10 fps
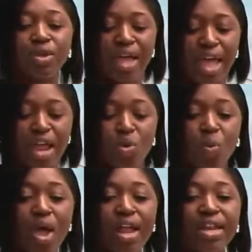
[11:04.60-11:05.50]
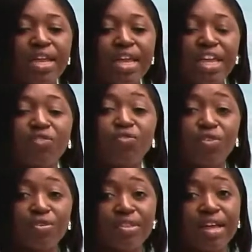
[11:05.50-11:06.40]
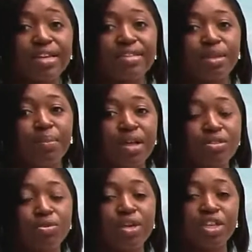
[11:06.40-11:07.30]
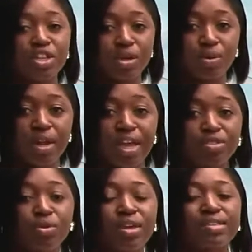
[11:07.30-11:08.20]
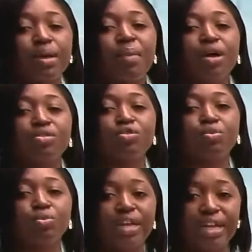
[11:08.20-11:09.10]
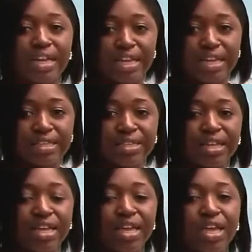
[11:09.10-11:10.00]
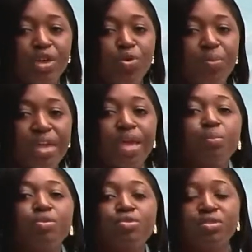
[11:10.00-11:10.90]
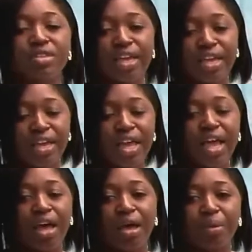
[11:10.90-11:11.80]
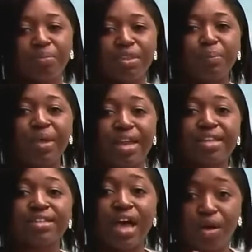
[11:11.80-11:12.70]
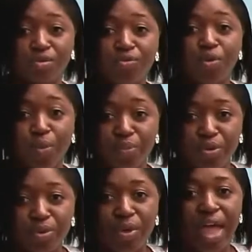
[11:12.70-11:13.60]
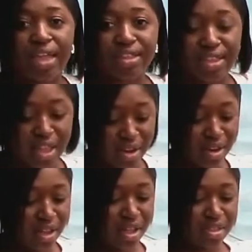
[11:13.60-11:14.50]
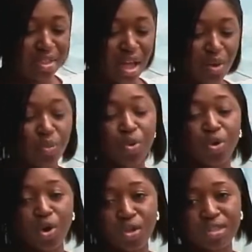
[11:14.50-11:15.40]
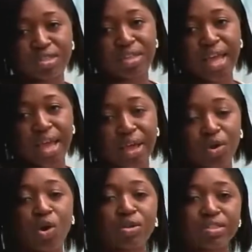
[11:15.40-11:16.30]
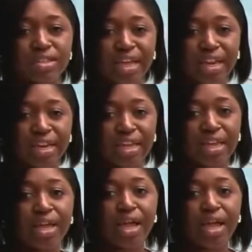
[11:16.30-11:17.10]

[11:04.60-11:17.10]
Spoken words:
and when he feels that he's about to ejaculate or he's about to release, he will be able to take the penis out from you, and then that will not cause any